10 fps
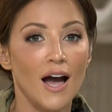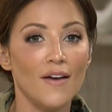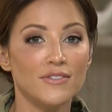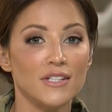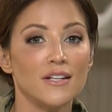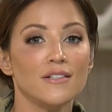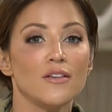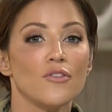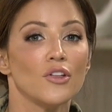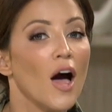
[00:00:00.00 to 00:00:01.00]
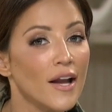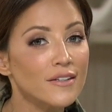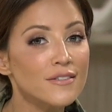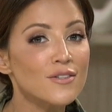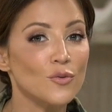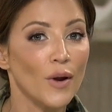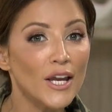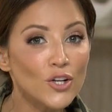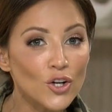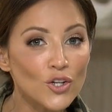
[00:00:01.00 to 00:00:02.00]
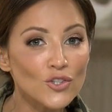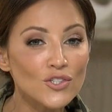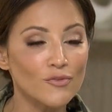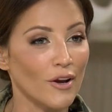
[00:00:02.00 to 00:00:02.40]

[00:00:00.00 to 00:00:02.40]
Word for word: I've I've seen it to the Lions, the Raiders.